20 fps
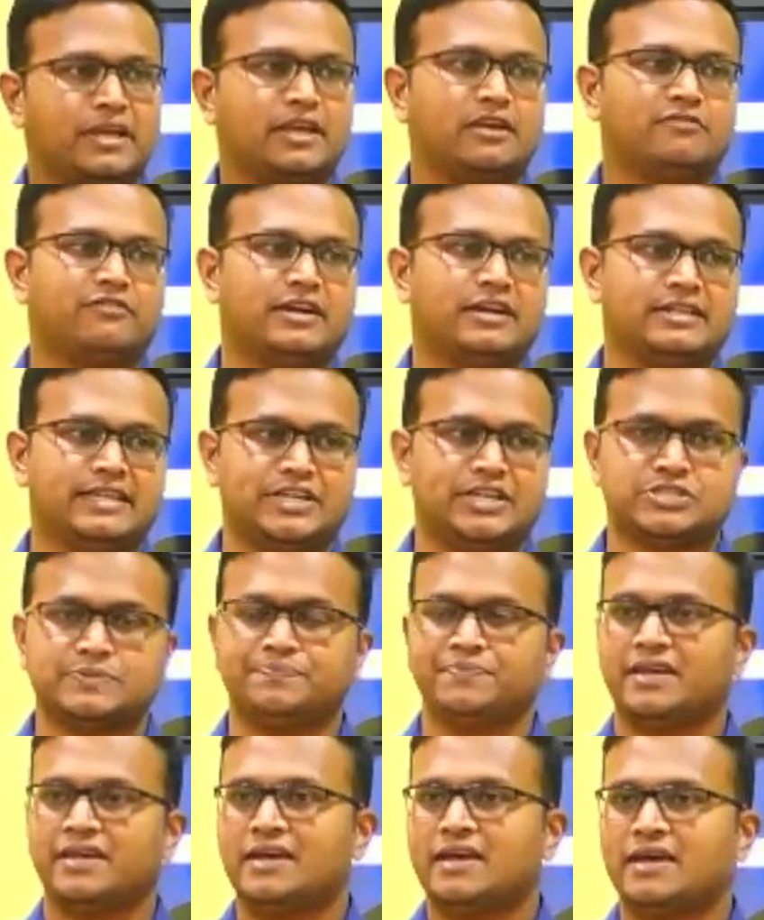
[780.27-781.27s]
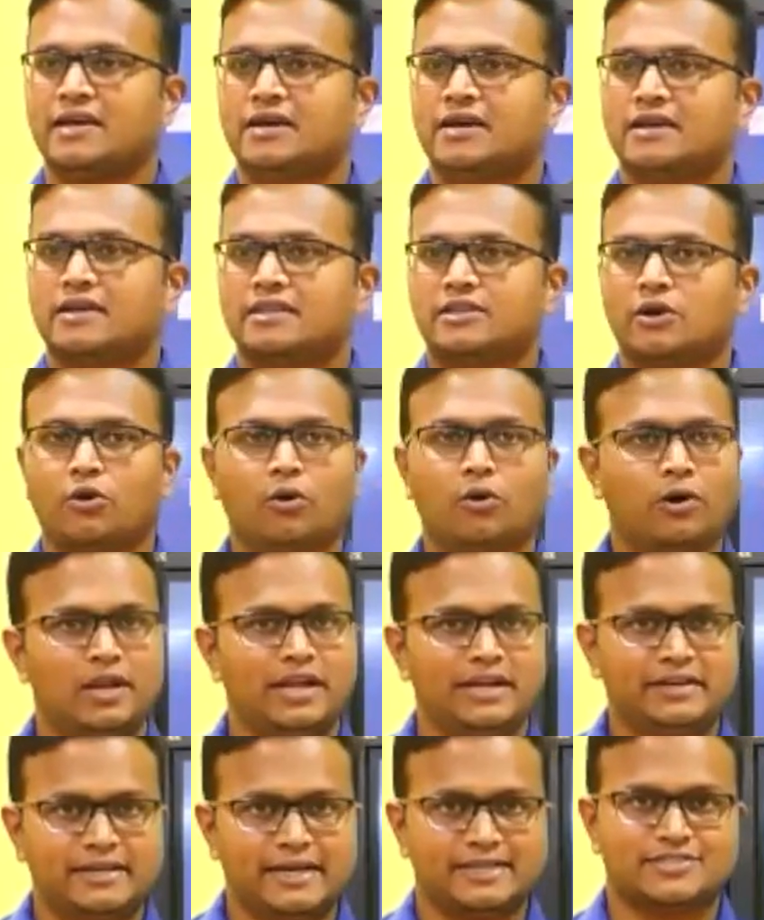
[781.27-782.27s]
given that. The holy
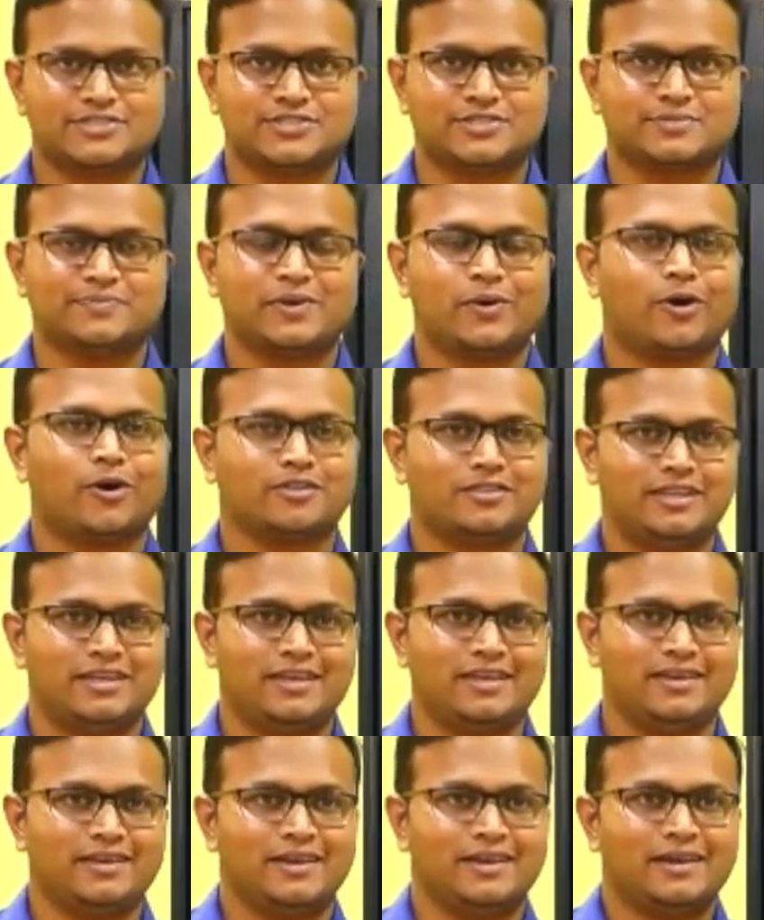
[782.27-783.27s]
text or the